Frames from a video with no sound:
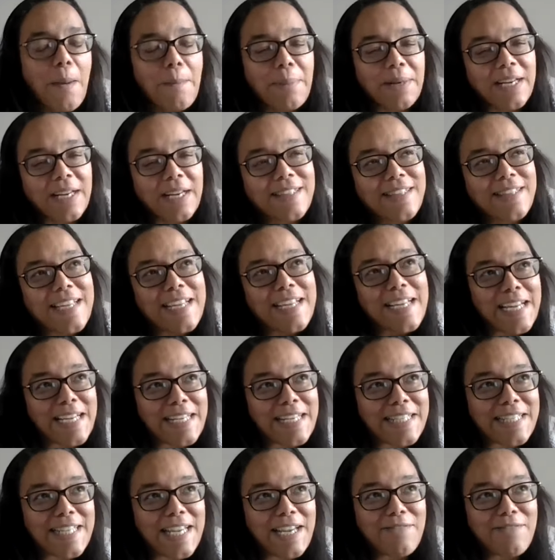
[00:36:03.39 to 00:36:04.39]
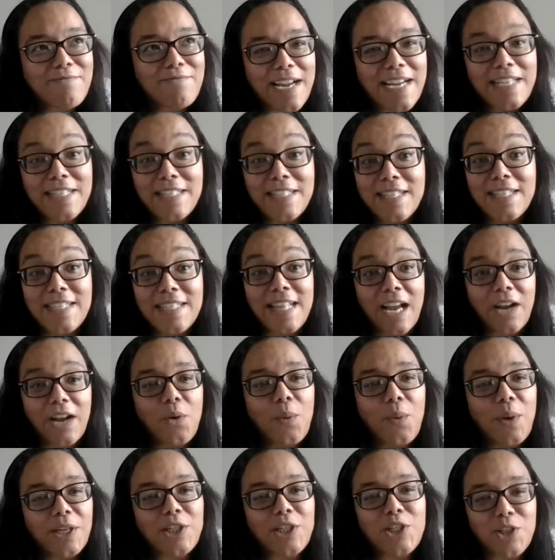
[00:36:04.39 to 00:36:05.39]
but I think it raises that
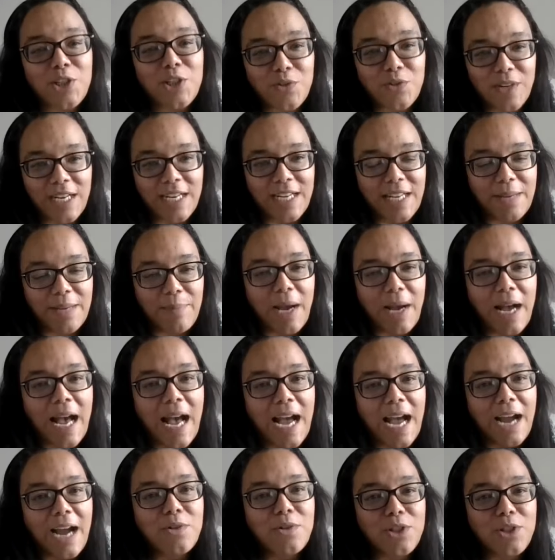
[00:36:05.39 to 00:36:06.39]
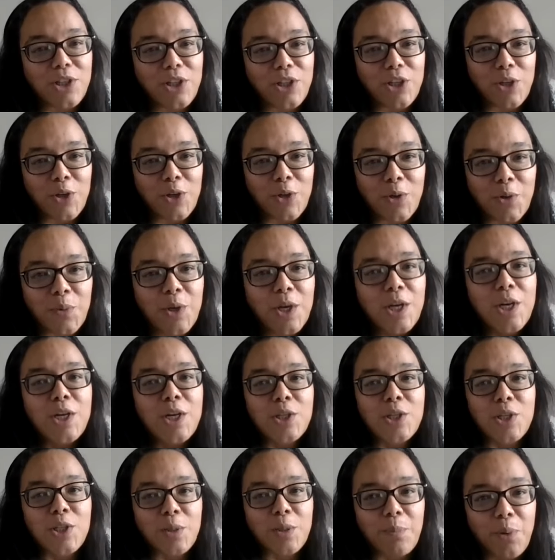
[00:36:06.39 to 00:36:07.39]
question really about how do you
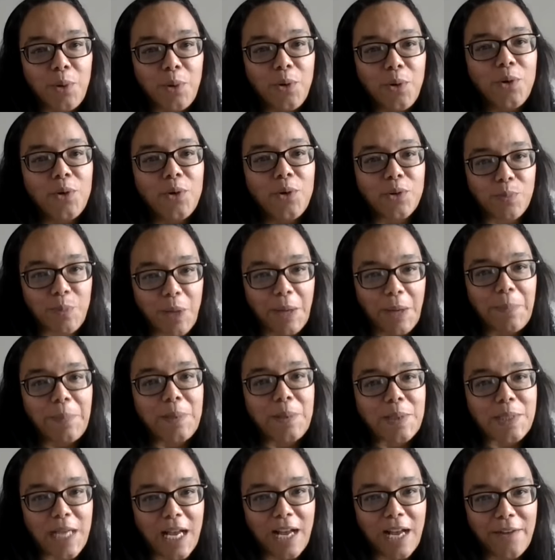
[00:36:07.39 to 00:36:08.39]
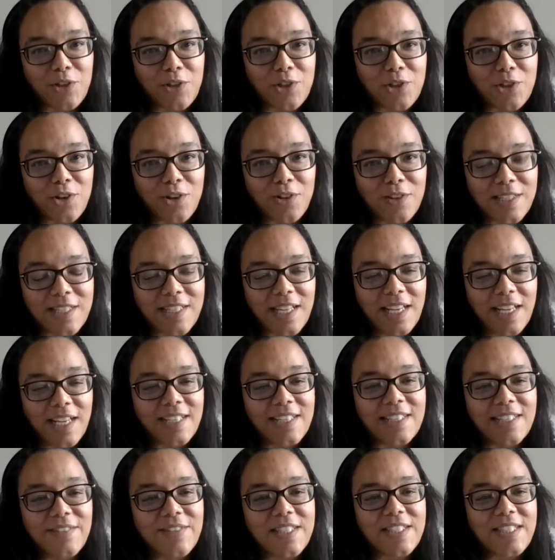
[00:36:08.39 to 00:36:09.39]
support people to have a strong
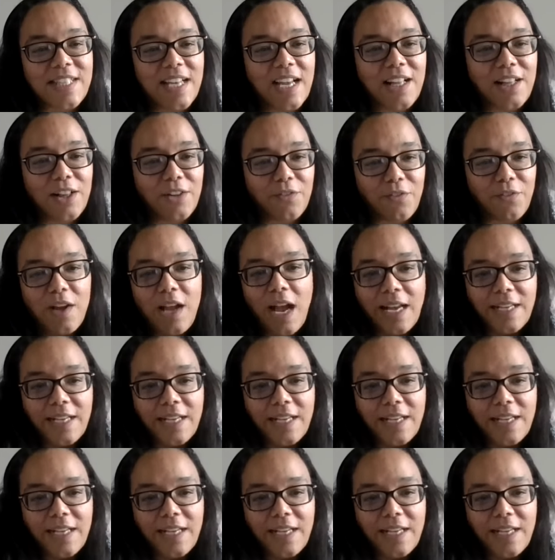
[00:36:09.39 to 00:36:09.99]
sense of self,